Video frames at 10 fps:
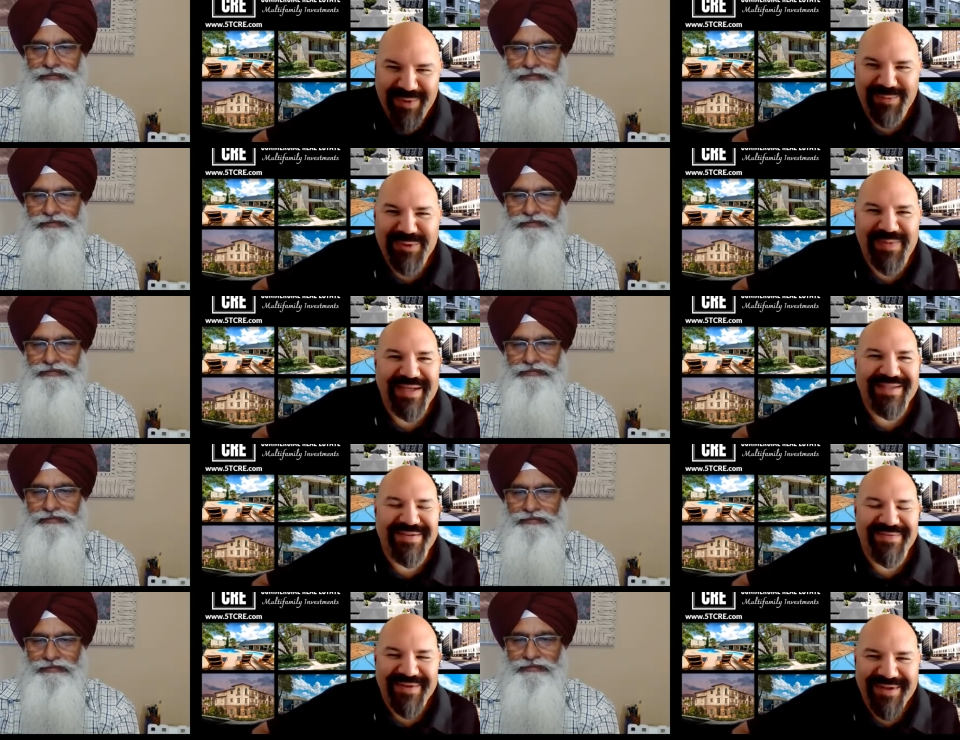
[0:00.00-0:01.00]
Speaker 1: your
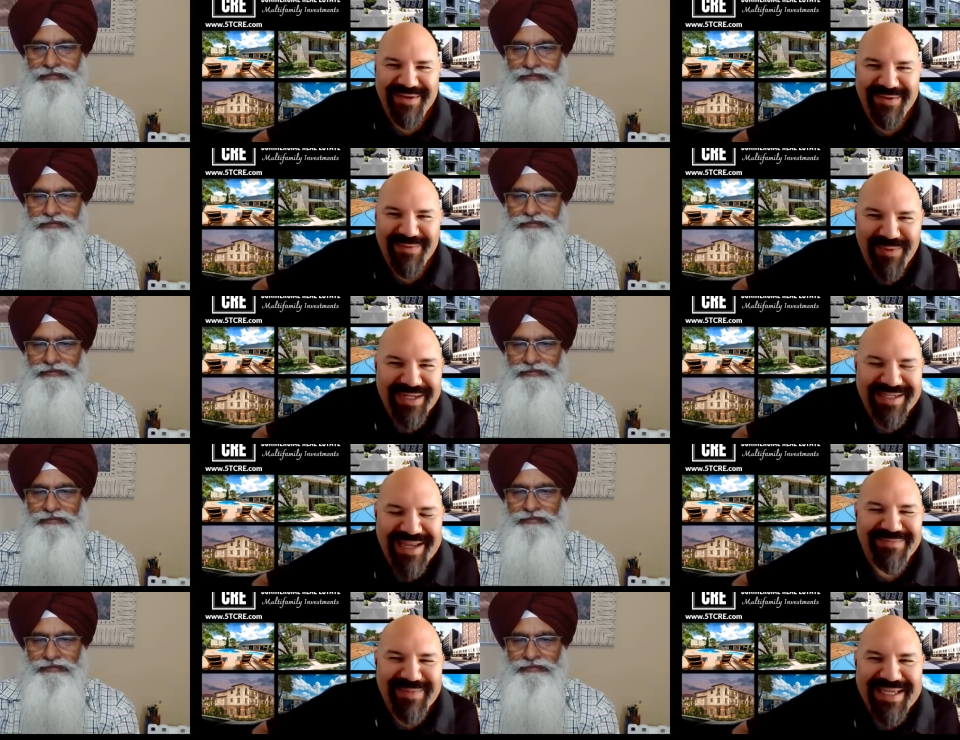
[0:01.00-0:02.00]
perspective, what does
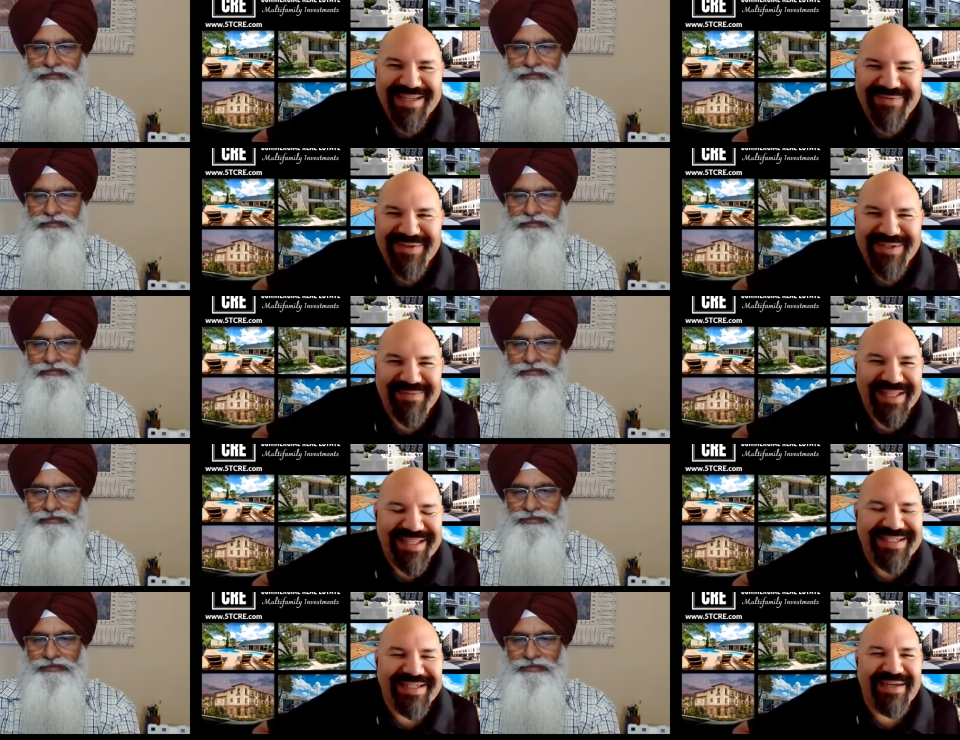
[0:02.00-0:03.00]
that mean for somebody
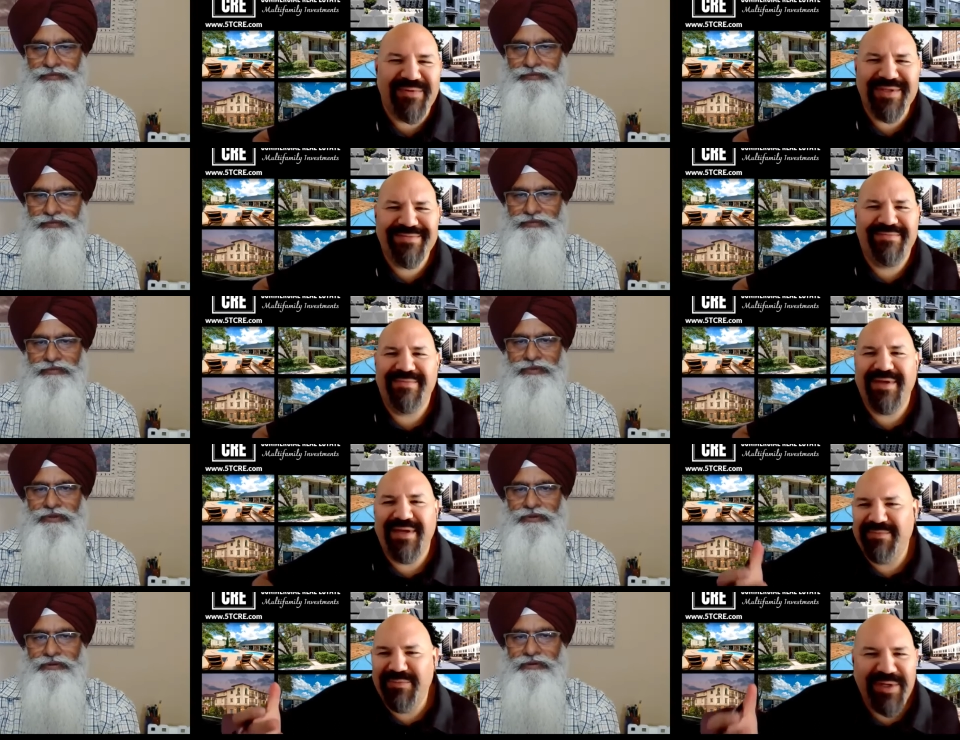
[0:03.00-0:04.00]
listening? What uh,
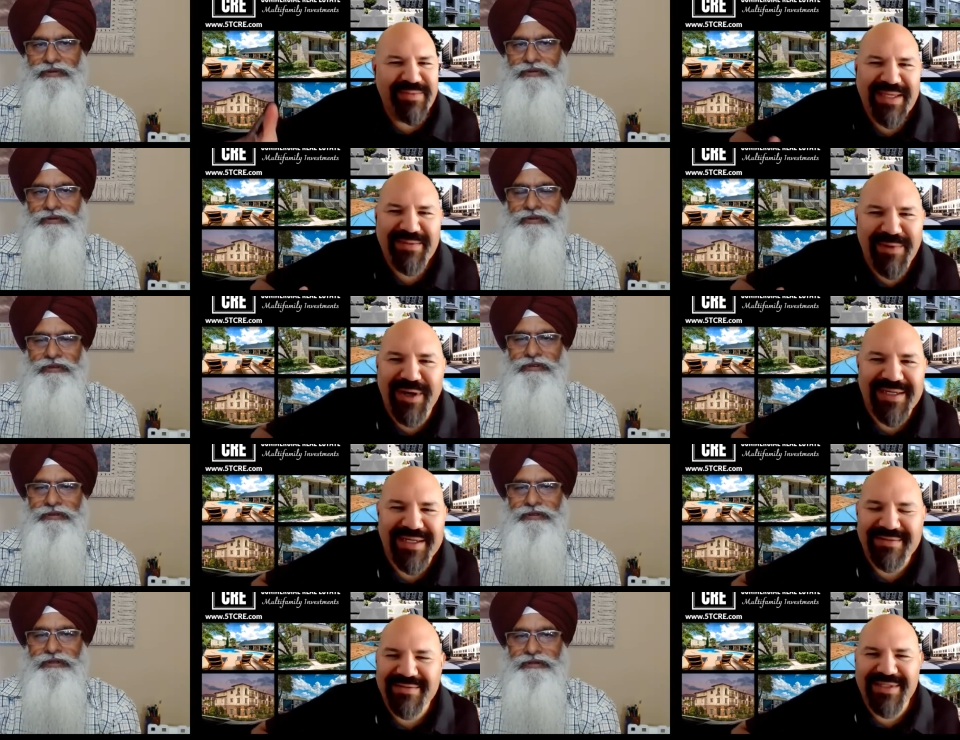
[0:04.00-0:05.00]
what do you mean
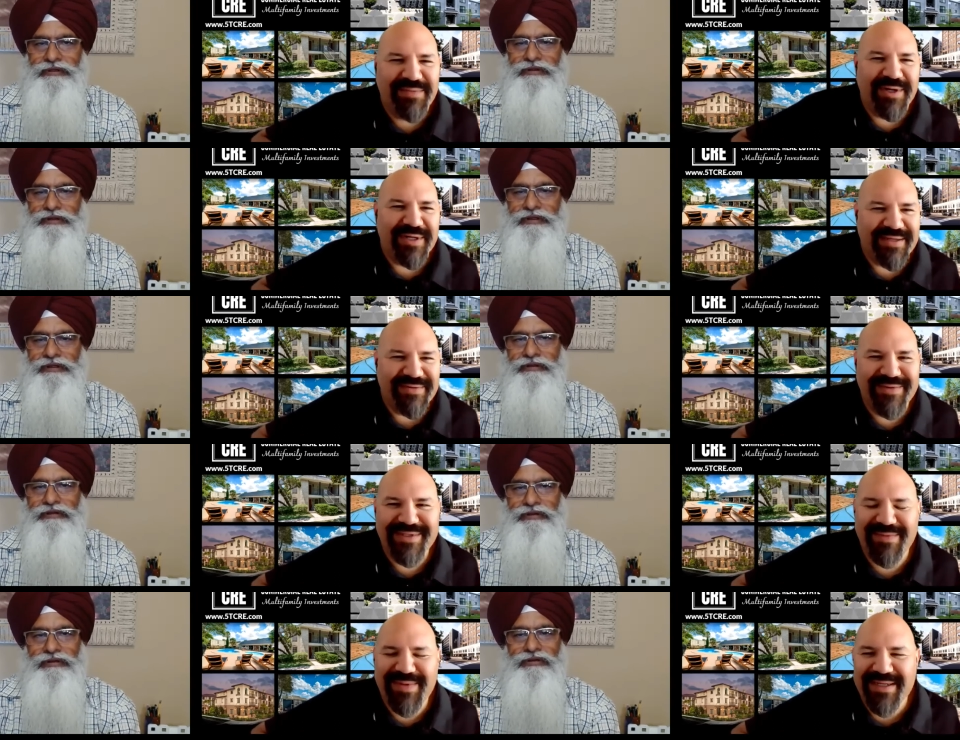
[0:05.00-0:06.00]
market submarket? What
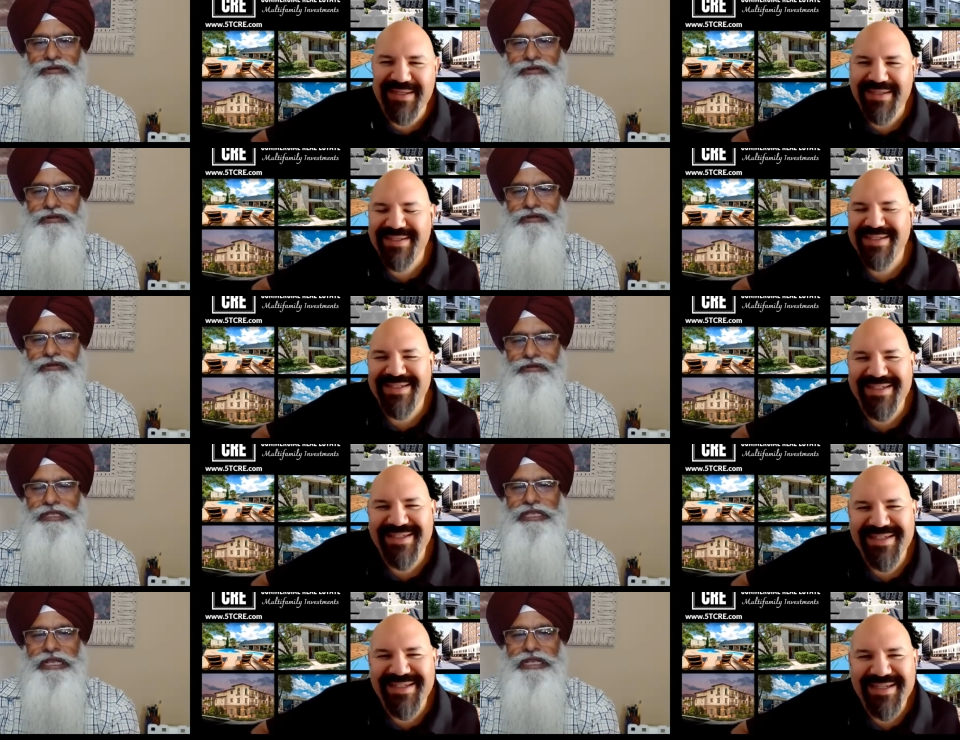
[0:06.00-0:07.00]
does that
Speaker 2: mean? Okay, okay.
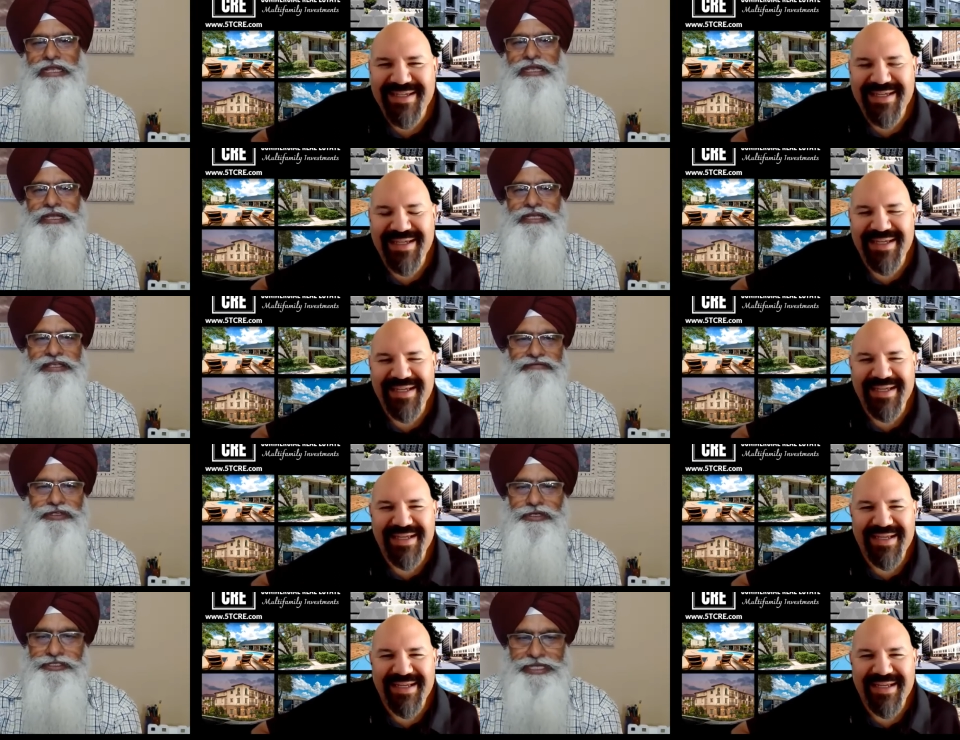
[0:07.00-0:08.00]
I I'll give you
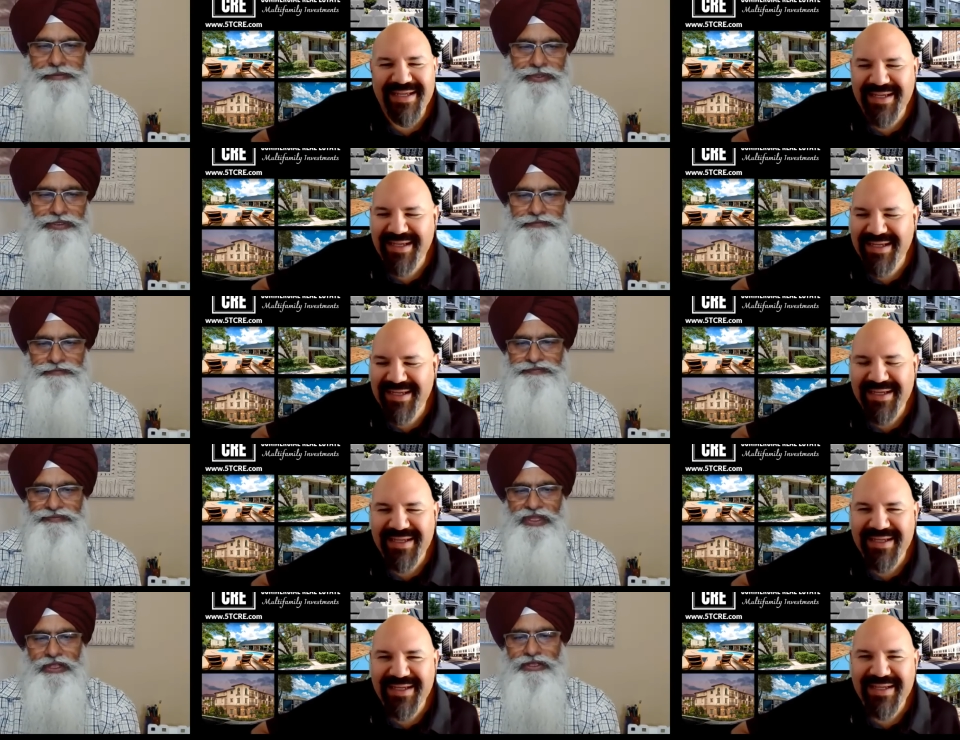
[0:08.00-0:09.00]
example.
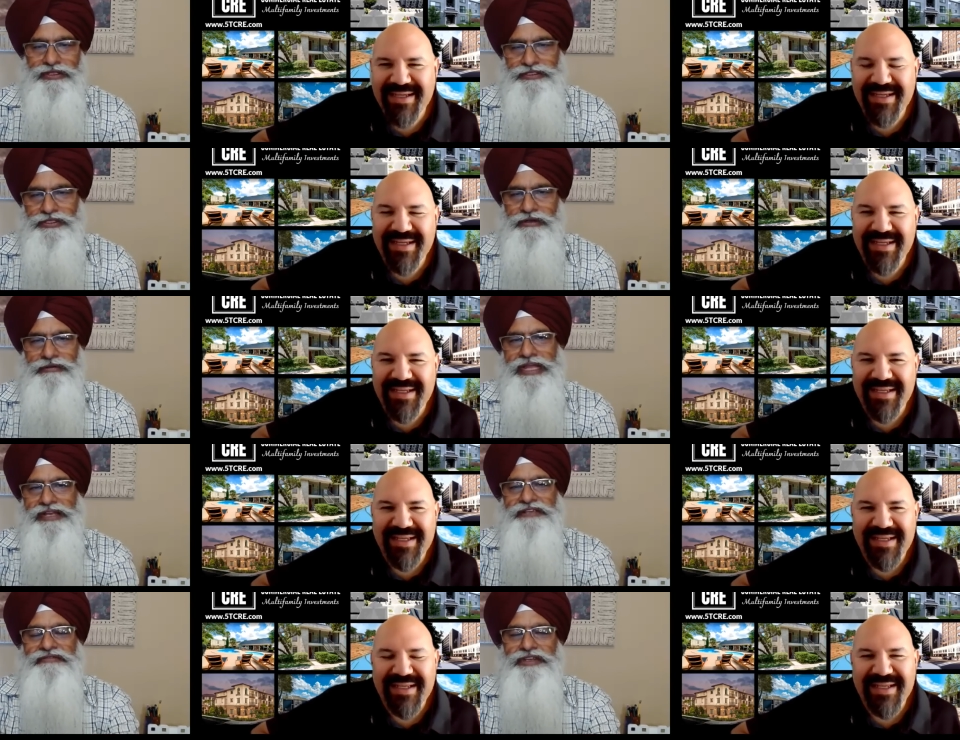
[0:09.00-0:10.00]
So I'll
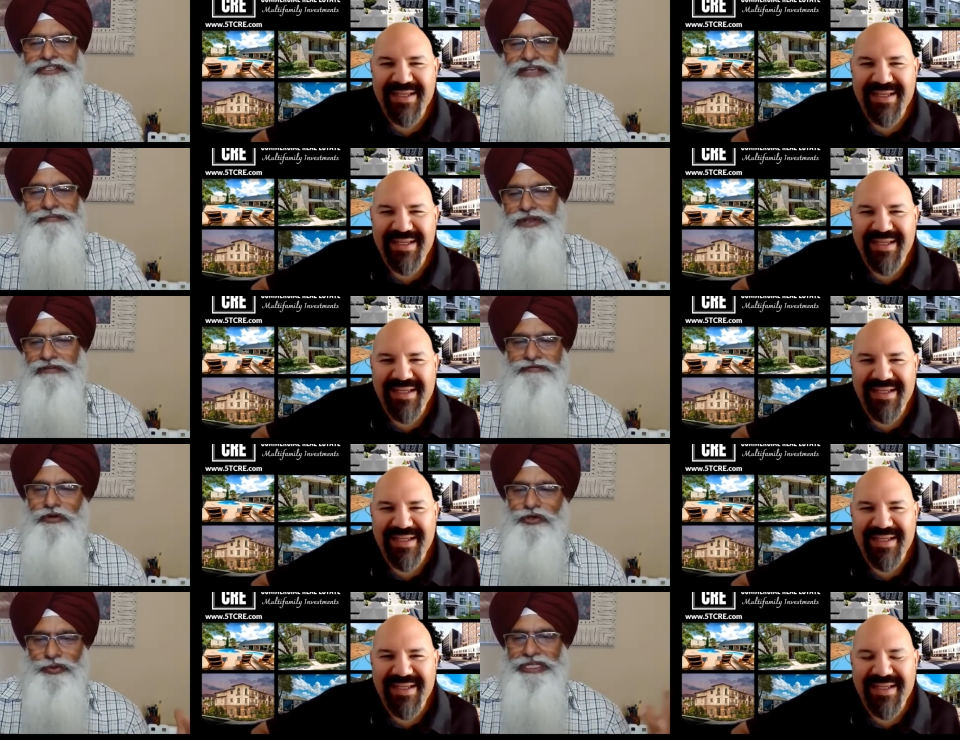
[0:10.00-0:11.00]
give you example of
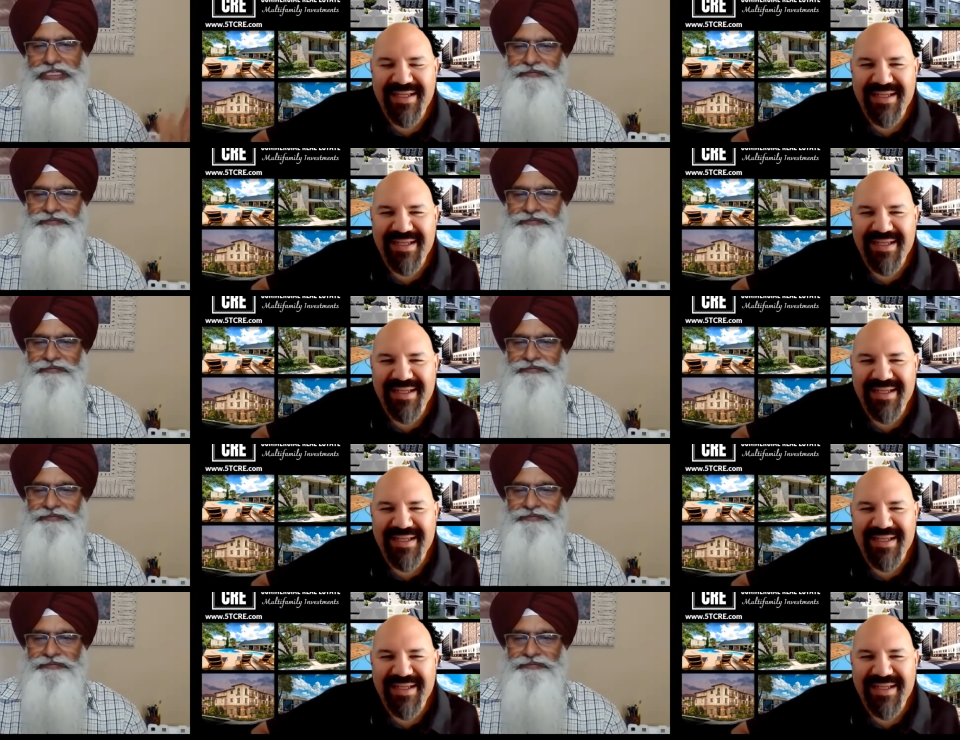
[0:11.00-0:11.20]
Wayne.